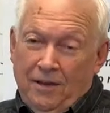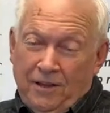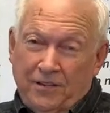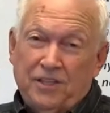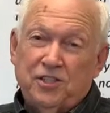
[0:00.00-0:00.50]

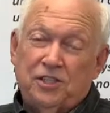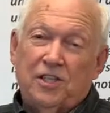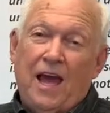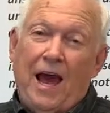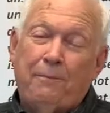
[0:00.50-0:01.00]
that this is
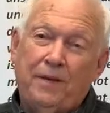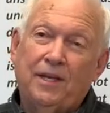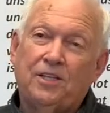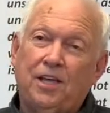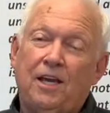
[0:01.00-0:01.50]

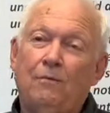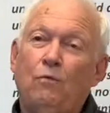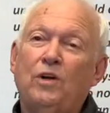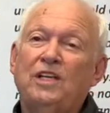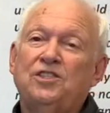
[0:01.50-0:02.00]
happening to him
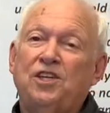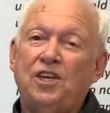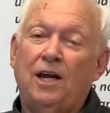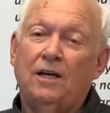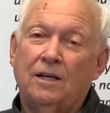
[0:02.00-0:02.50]
when he's a
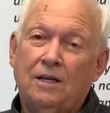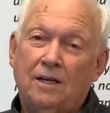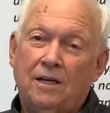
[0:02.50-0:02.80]
young